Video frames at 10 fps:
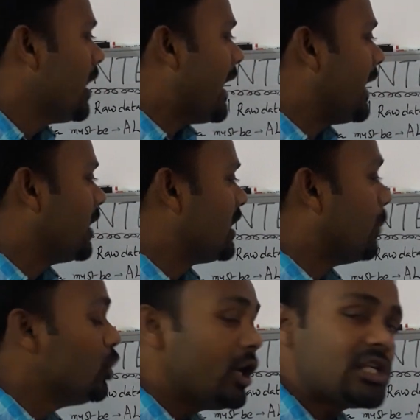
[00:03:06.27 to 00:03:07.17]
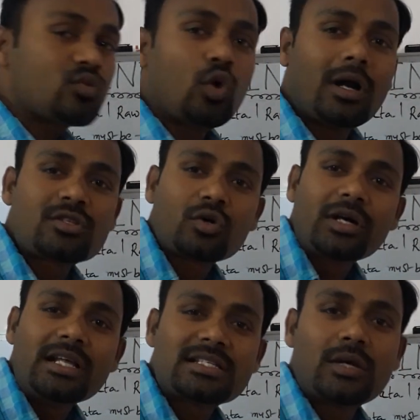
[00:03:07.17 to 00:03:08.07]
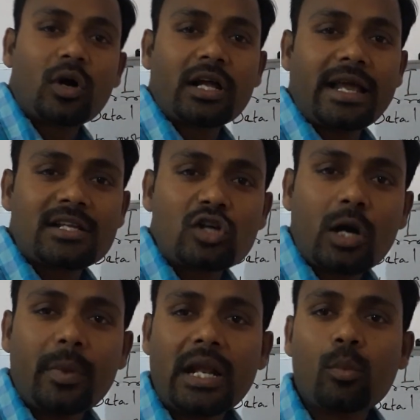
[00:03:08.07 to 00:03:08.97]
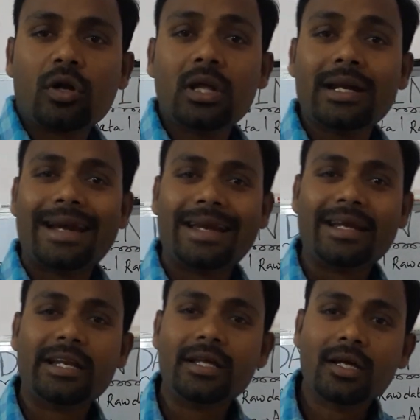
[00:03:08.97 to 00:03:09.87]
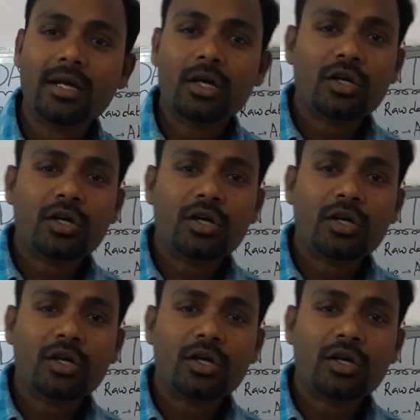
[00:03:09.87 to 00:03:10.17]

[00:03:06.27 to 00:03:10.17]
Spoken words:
and WHO also released one guidance document about the data integrity.